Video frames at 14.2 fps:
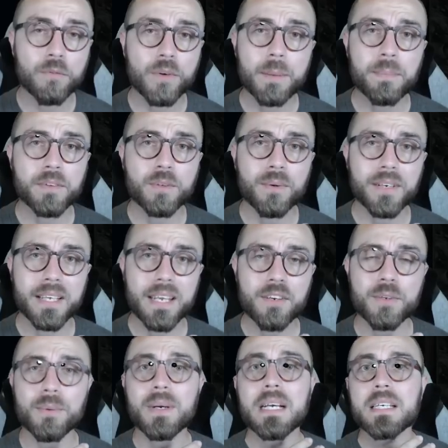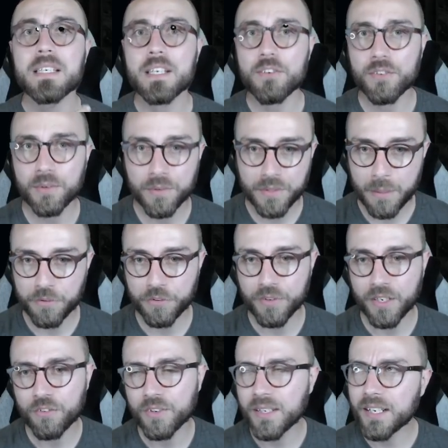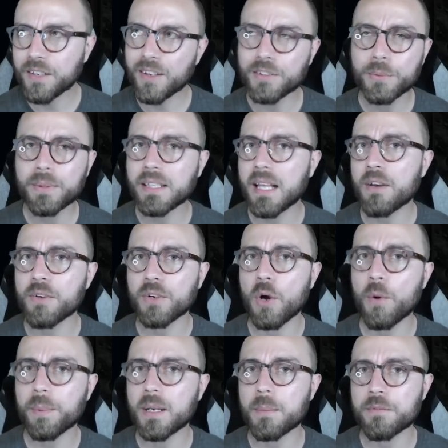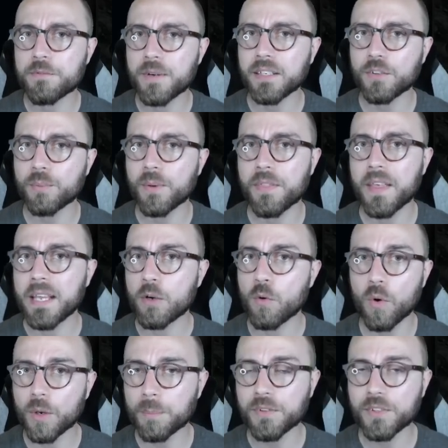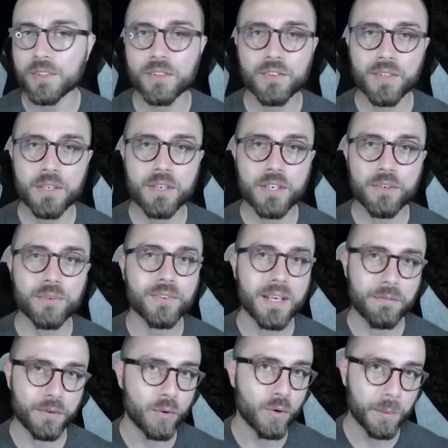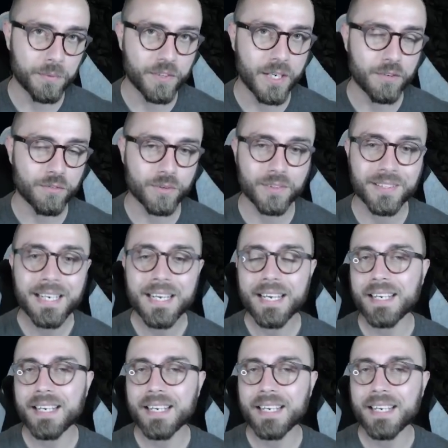Reaper is going to gain you additional damage reduction and also allow you to open up fights with a corpse, so you can use that for corpse tendrils